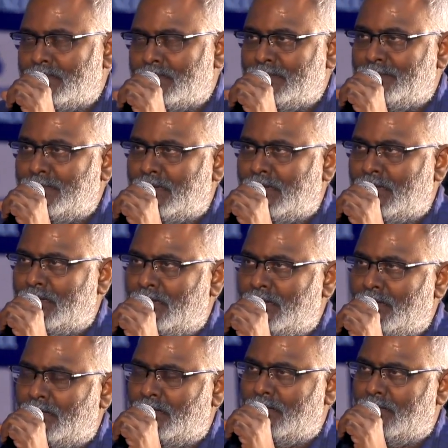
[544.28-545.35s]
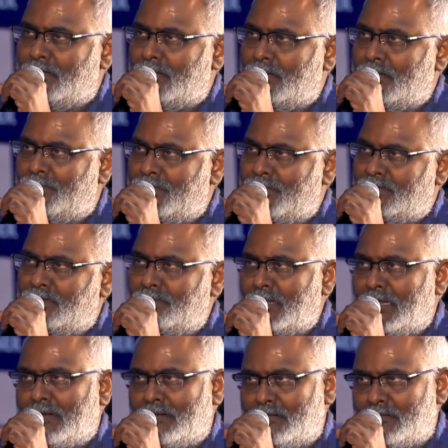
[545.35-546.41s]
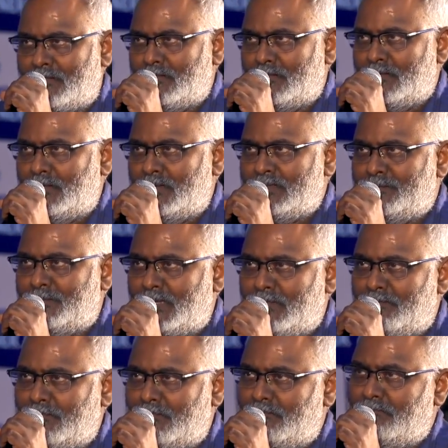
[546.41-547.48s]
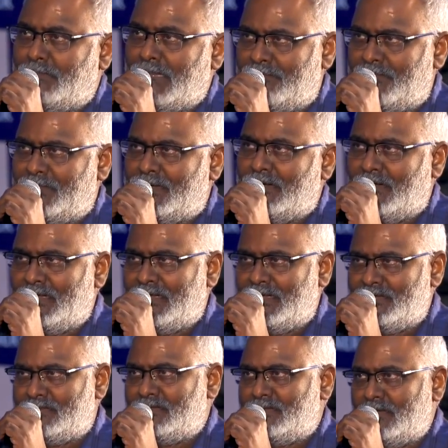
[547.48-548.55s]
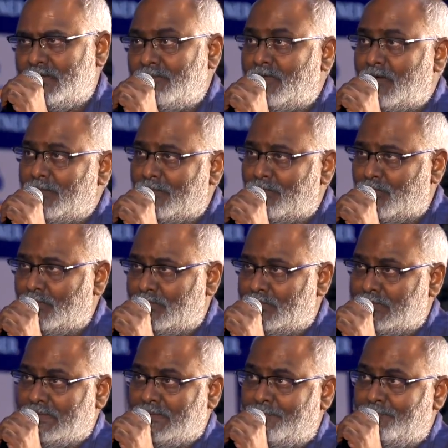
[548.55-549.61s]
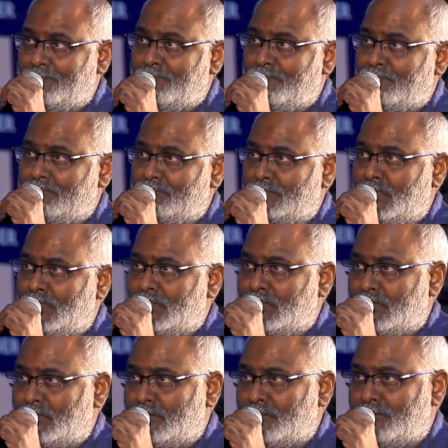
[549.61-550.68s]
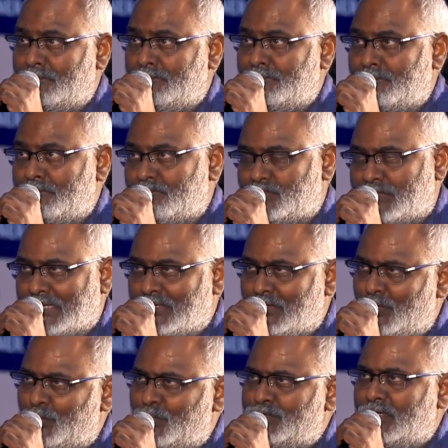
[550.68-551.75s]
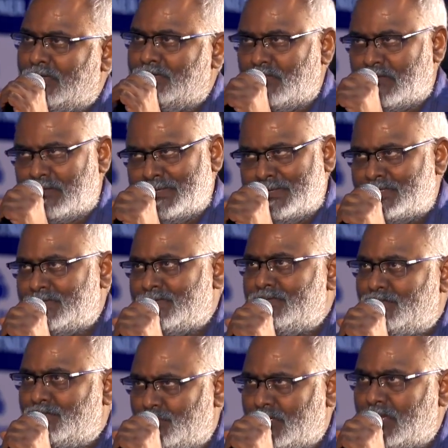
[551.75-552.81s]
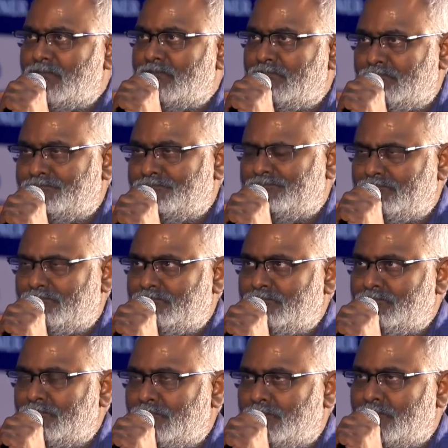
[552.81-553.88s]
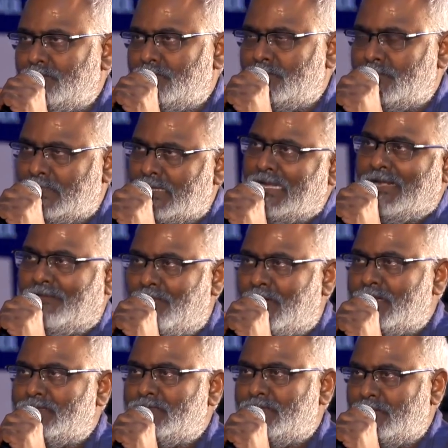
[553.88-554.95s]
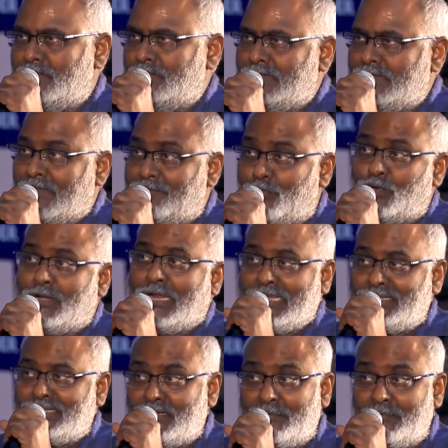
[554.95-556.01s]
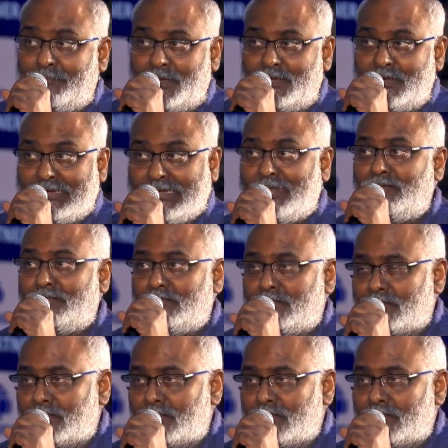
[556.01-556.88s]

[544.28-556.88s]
Similarly, a fisherman is being benefited when he is informed about the cyclones or tsunamis to come in advance. They are forecasting and predicting.